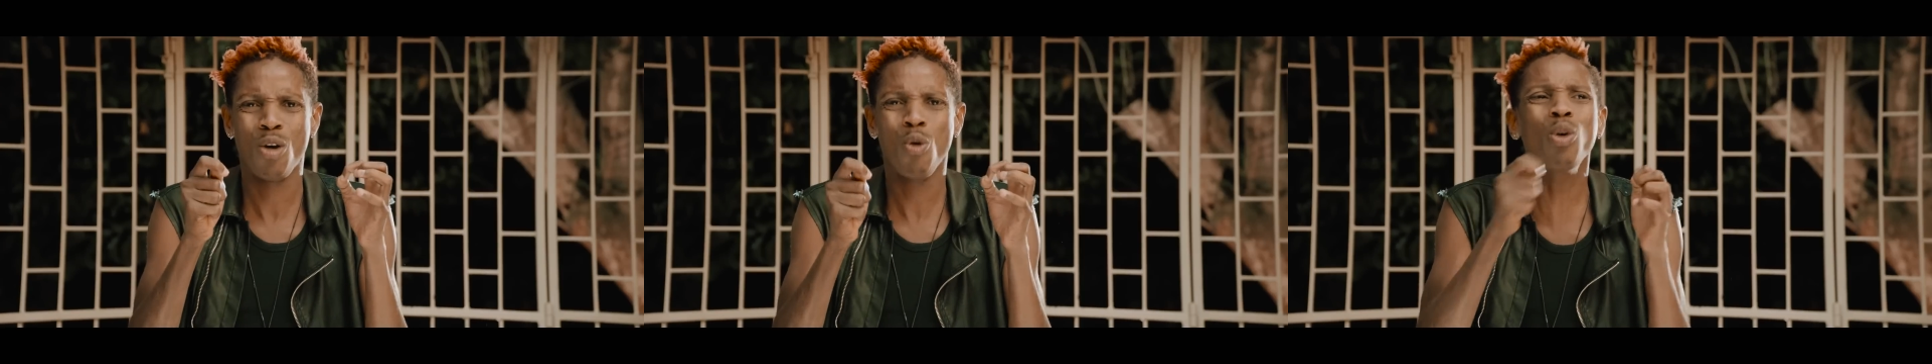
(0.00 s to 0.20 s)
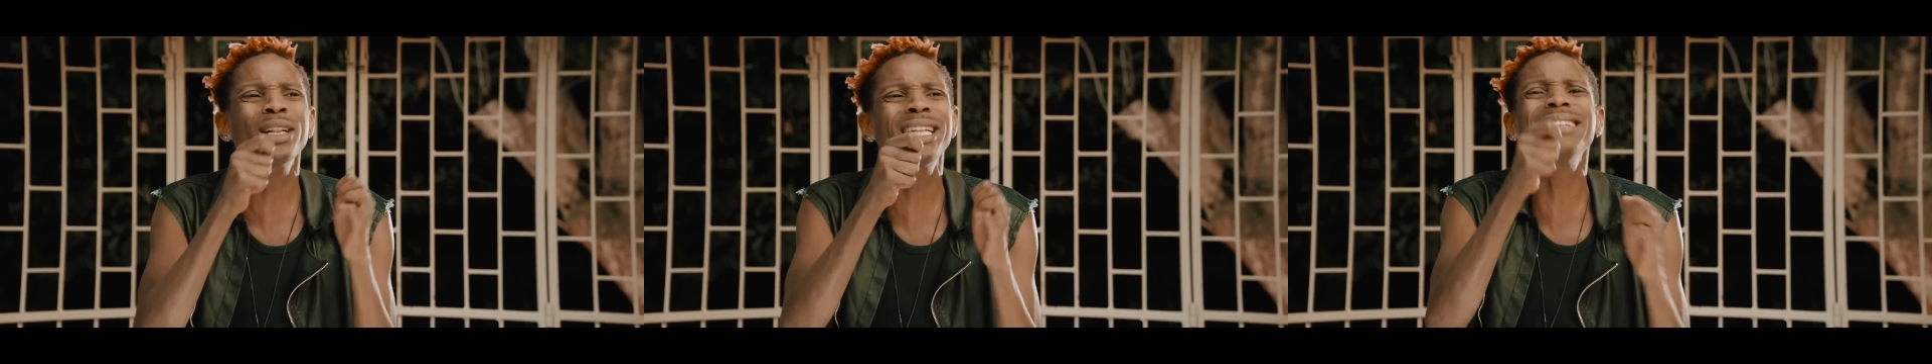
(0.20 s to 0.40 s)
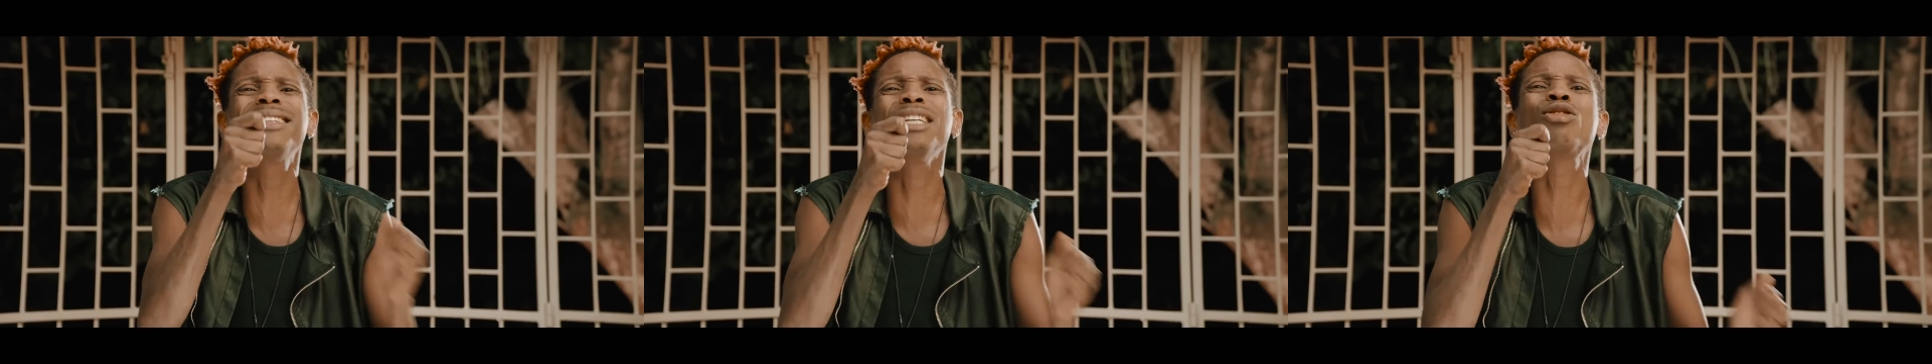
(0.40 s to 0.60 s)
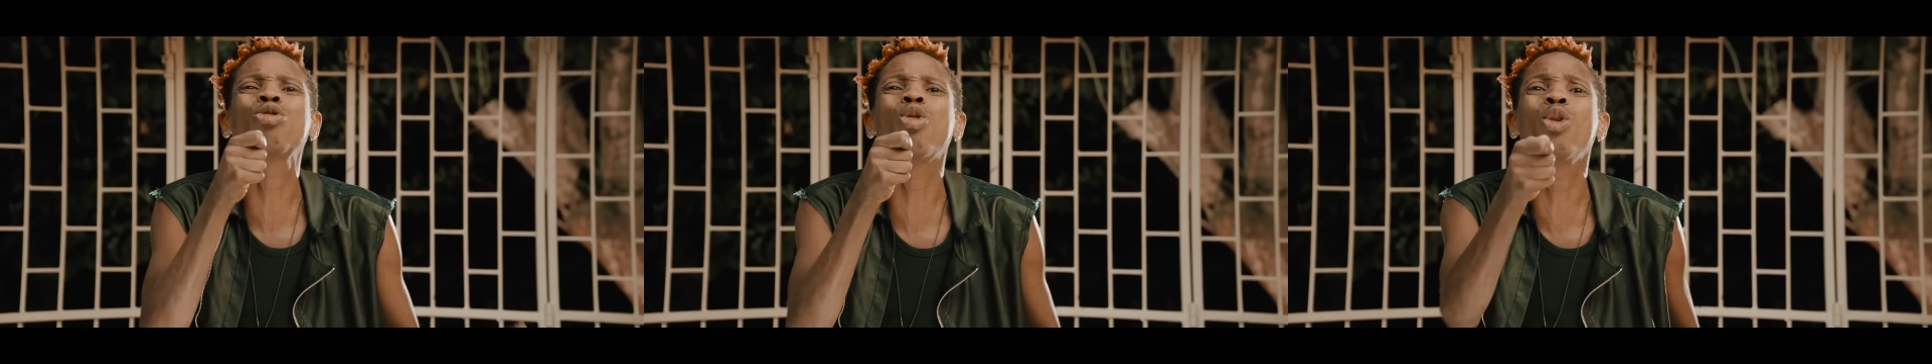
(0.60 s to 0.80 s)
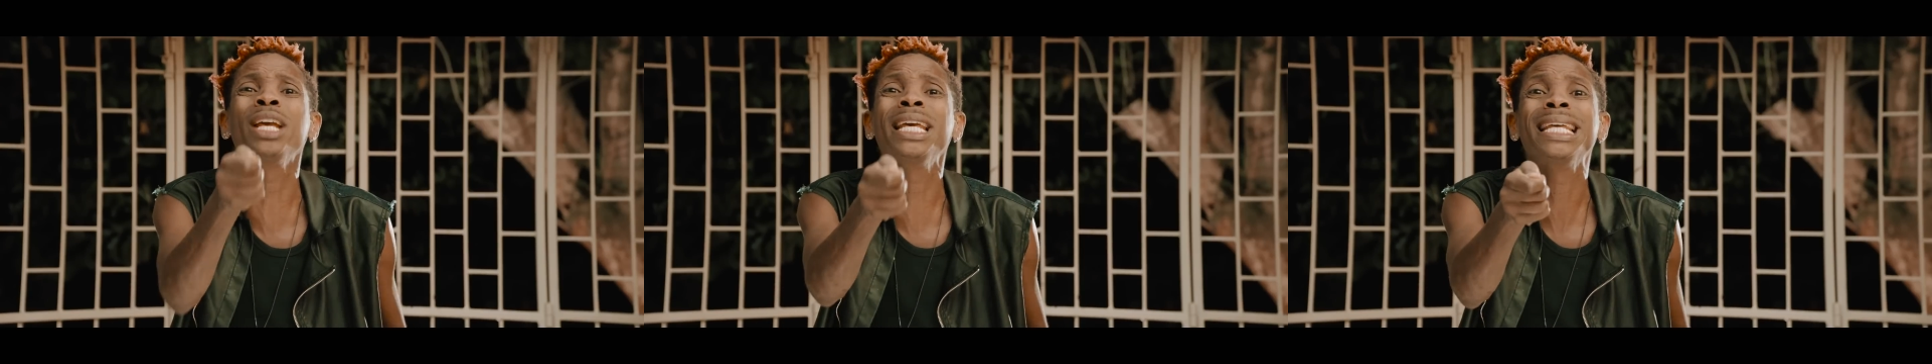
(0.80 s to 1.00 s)
What is the
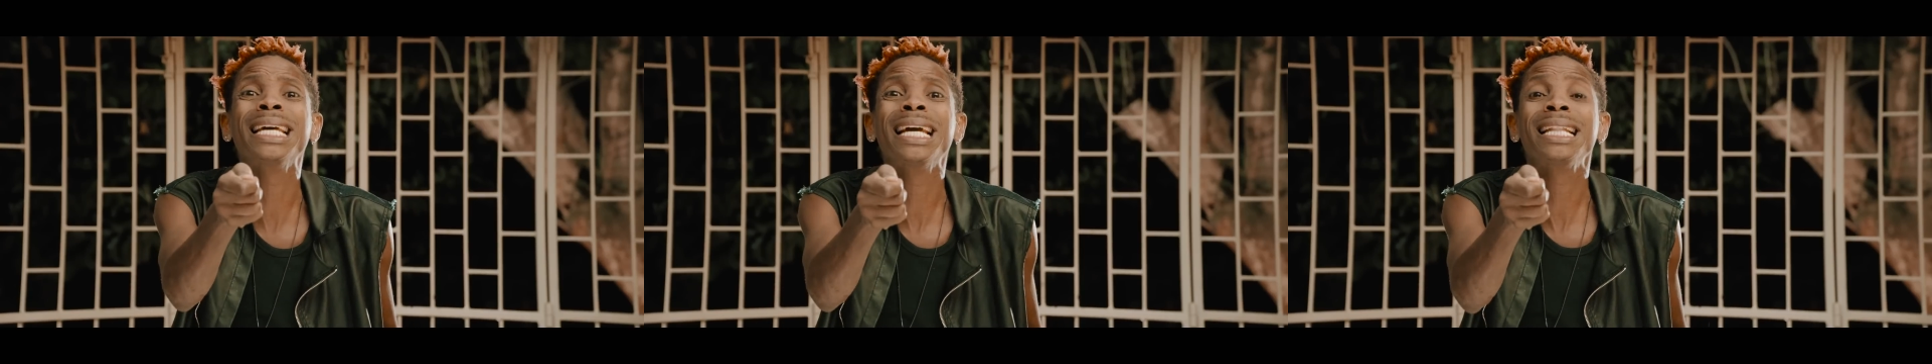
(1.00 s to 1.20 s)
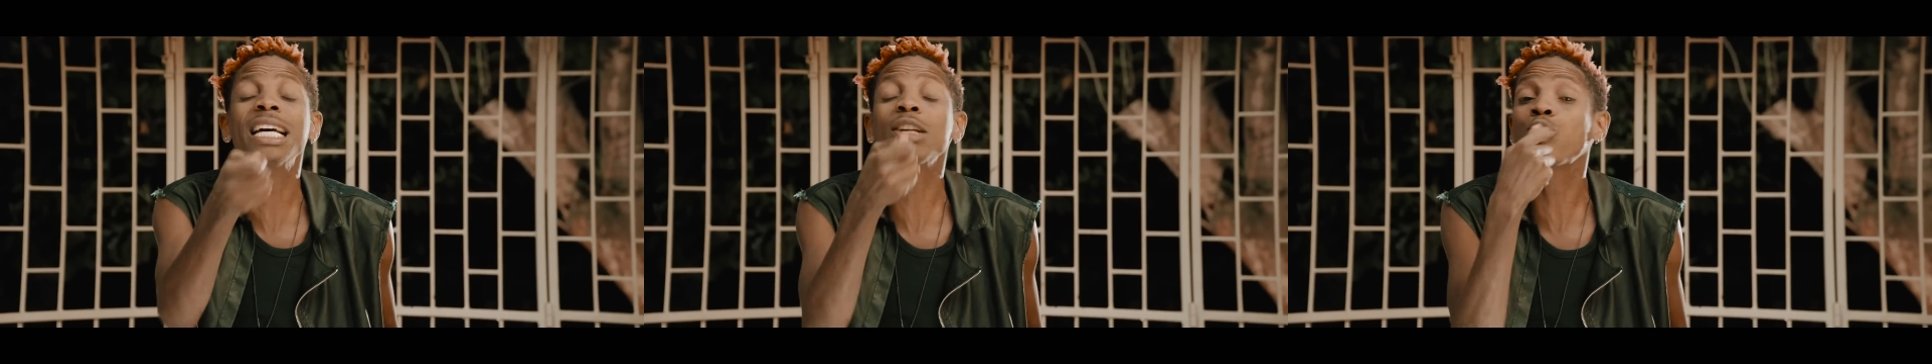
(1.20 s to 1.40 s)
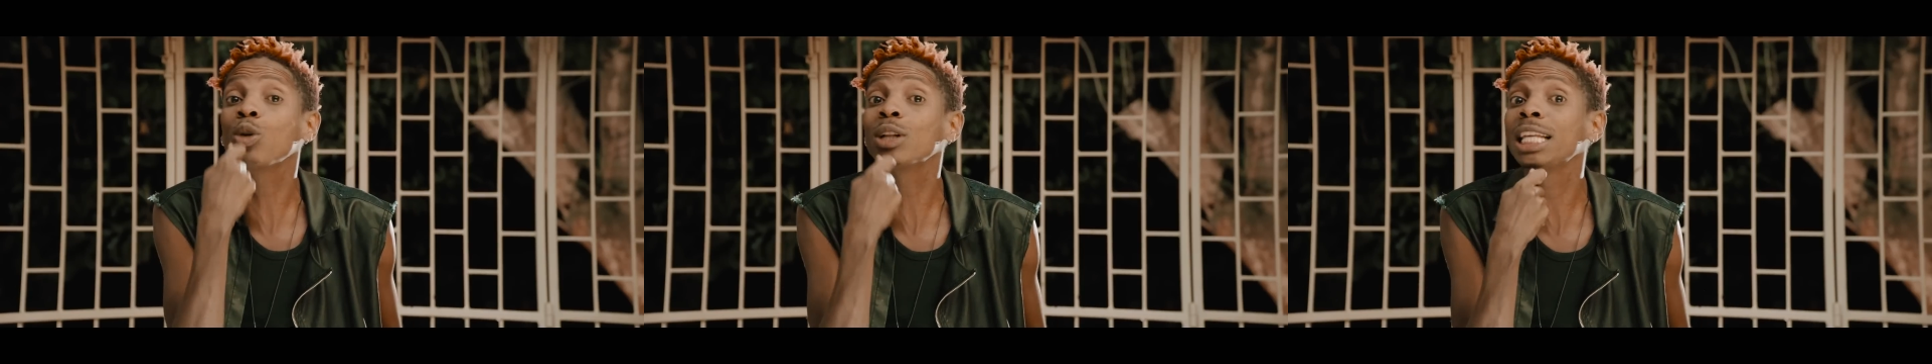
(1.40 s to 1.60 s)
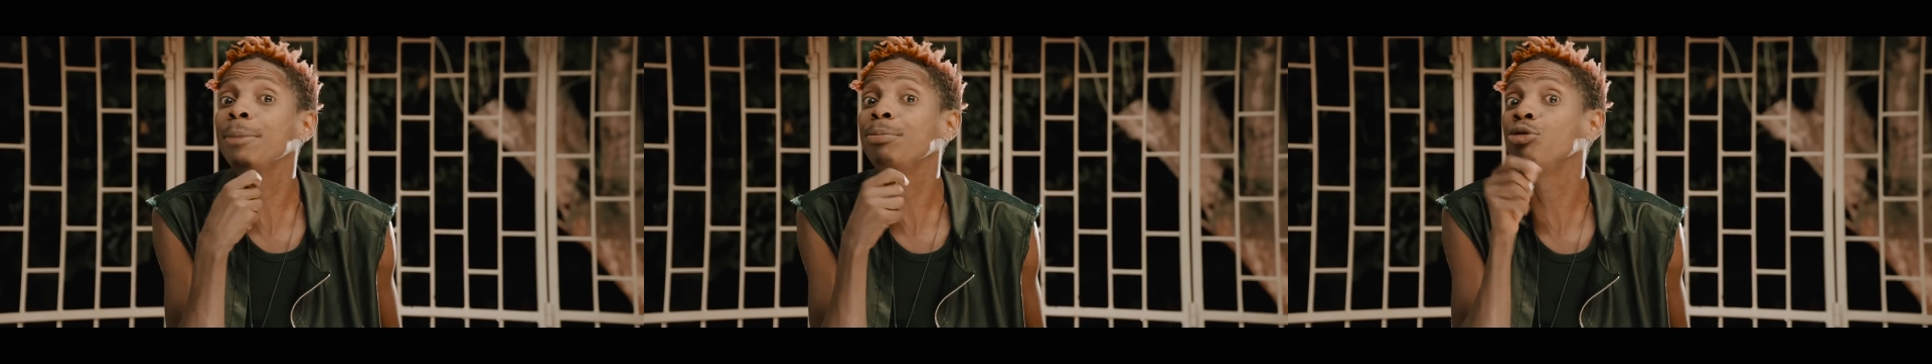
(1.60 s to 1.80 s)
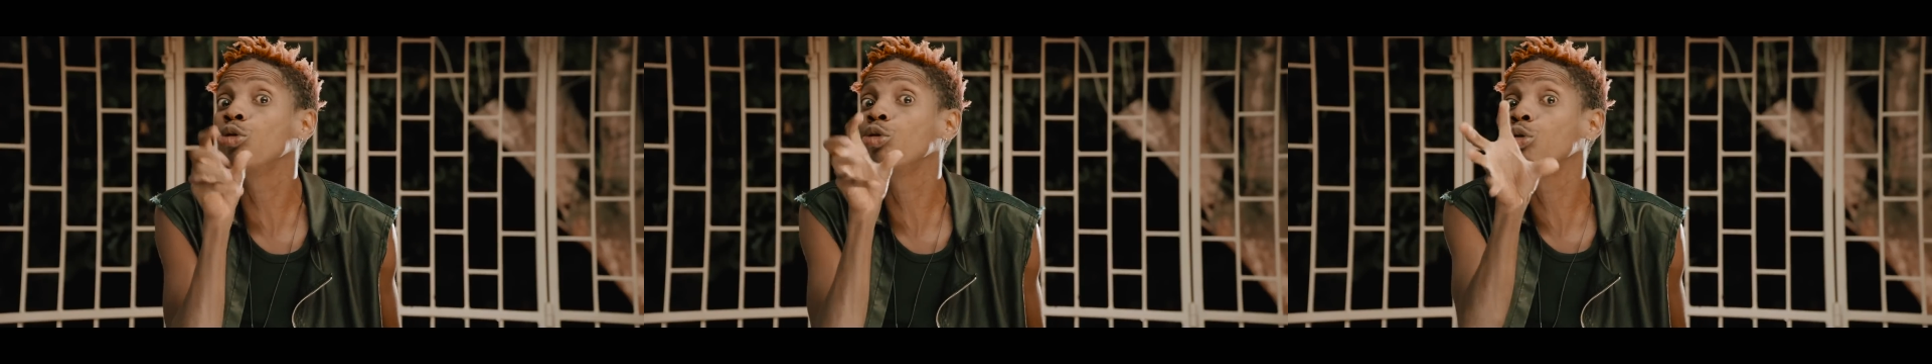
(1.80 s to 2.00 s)
story? That's what
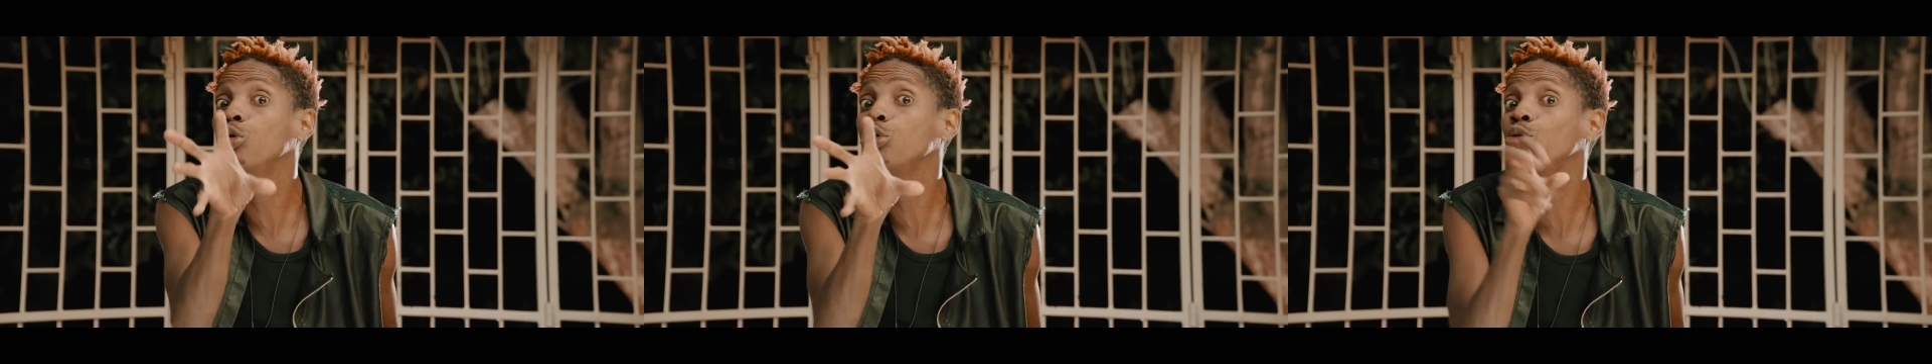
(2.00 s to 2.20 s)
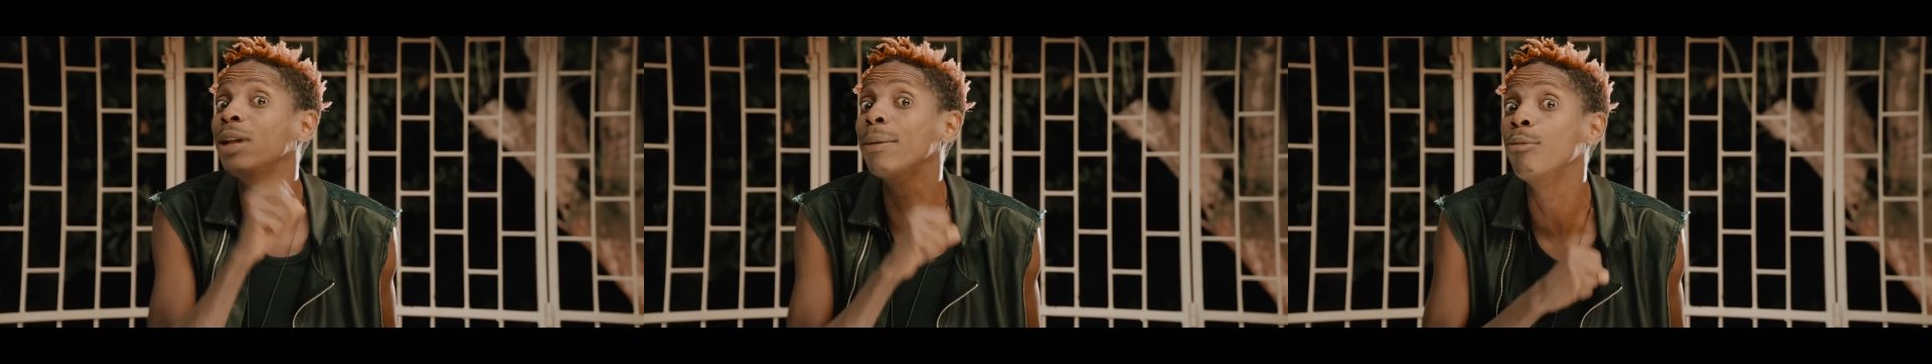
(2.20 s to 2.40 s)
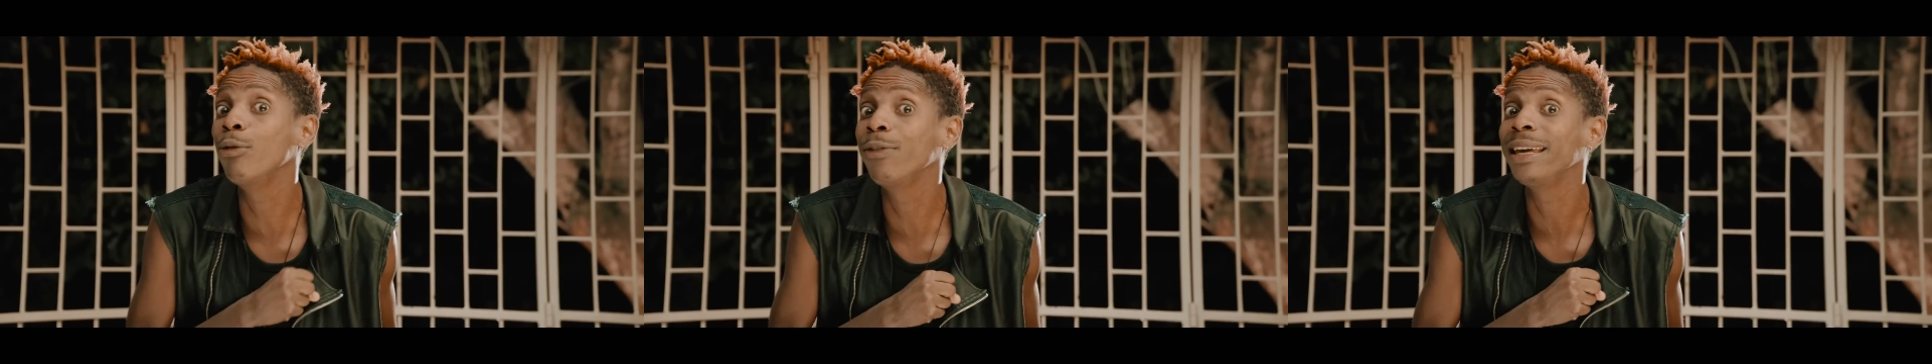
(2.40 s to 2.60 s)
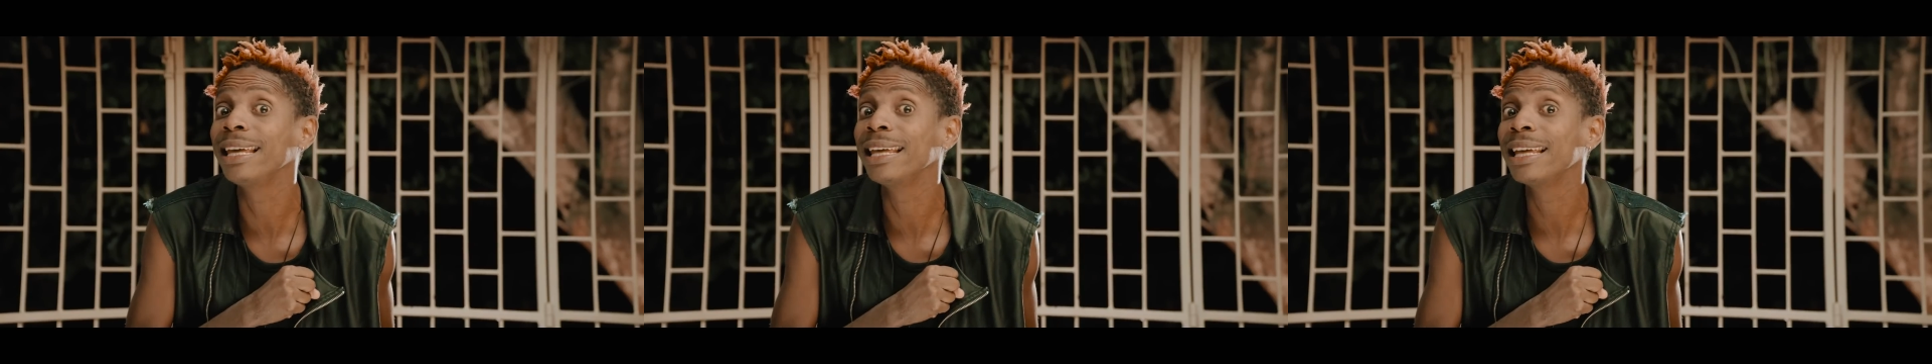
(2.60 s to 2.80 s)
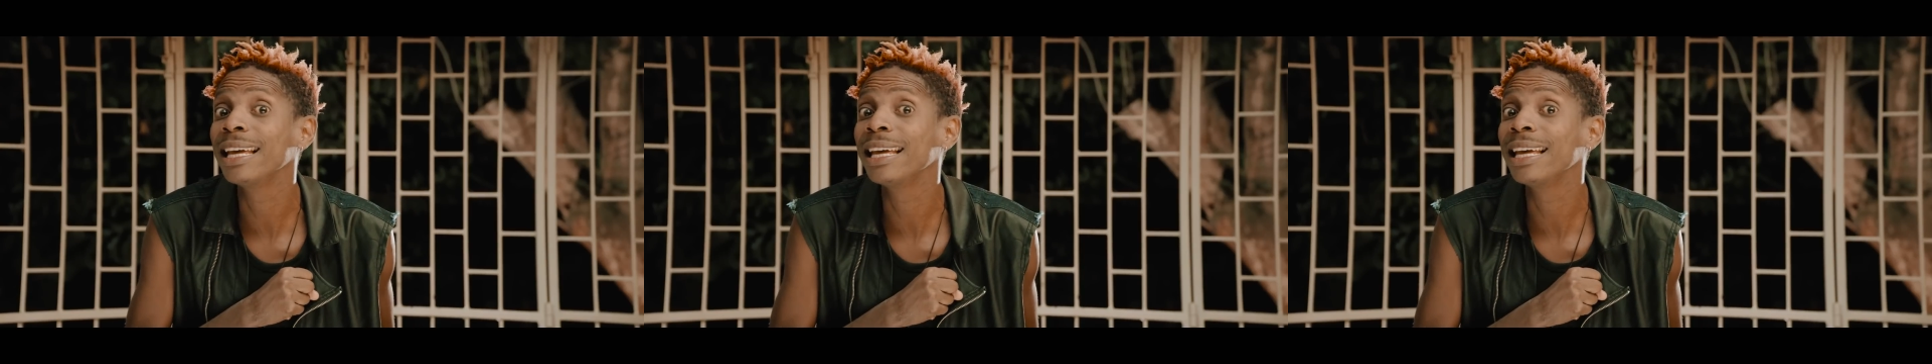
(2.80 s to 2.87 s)
keeps you glued to the movie.